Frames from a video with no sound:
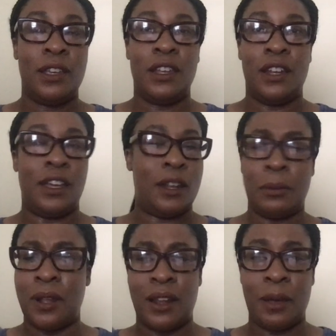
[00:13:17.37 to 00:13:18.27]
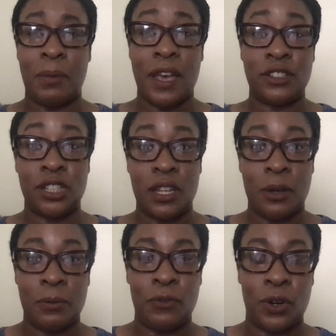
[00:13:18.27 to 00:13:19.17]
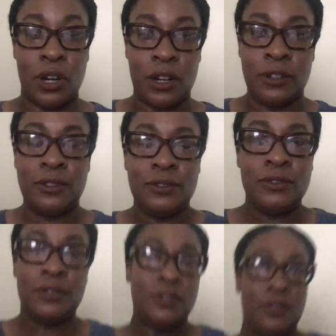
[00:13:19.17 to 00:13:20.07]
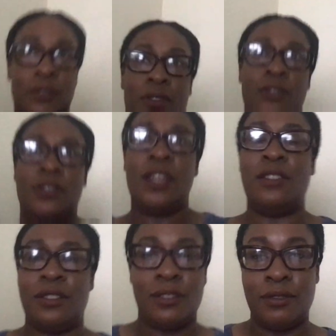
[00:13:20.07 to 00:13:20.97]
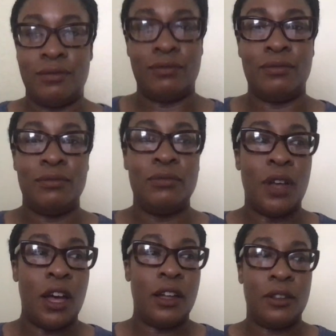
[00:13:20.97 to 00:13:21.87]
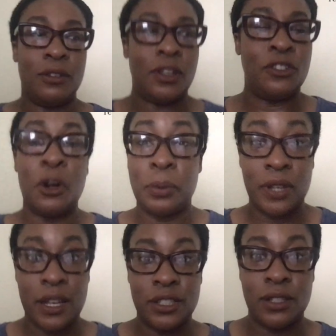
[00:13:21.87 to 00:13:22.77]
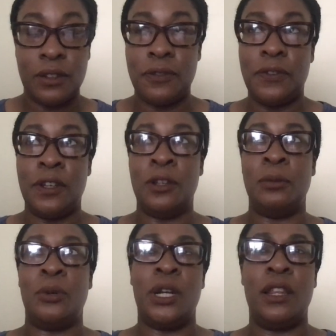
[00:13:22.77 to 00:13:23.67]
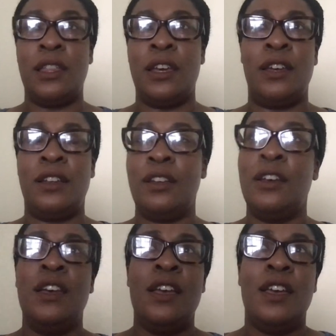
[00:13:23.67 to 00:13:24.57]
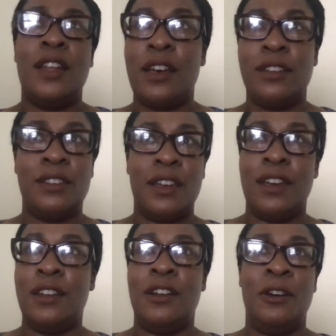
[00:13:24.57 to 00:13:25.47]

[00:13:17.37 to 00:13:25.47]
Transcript: And again, I'm not like bashing him for his interpretation of the film or anything. And like I said,